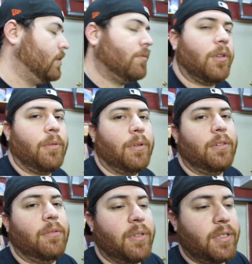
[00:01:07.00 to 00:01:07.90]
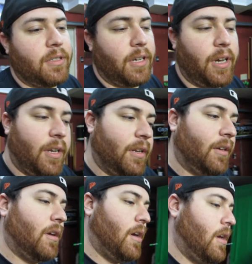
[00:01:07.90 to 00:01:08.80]
didn't really want to do much today, and
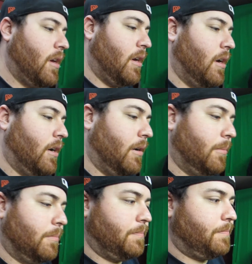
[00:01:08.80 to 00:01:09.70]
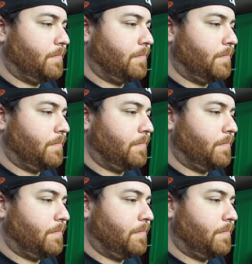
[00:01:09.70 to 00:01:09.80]
then um,